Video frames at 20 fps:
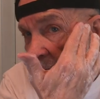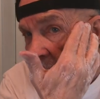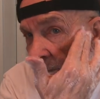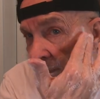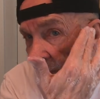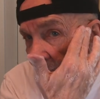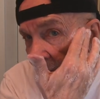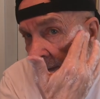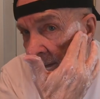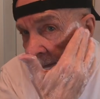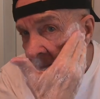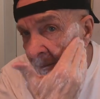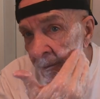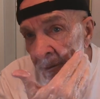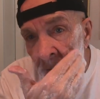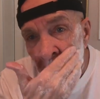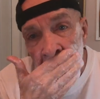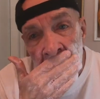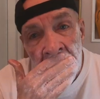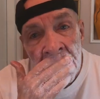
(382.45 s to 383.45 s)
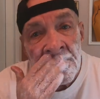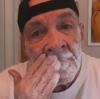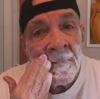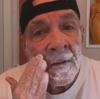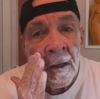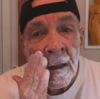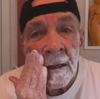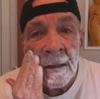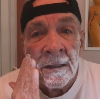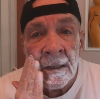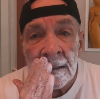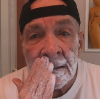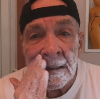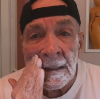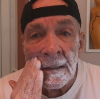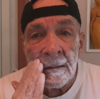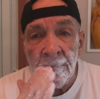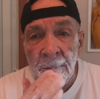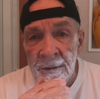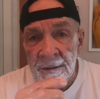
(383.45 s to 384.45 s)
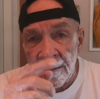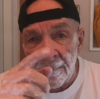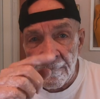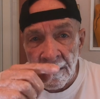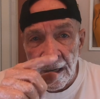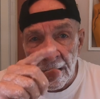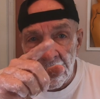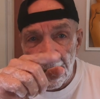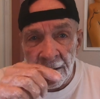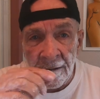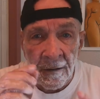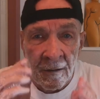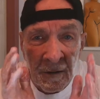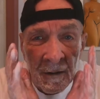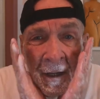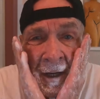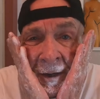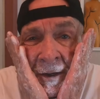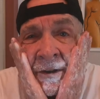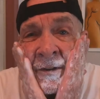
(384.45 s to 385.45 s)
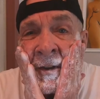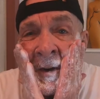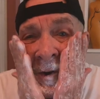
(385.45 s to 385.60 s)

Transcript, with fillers: it doesn't put the mark on your lungs.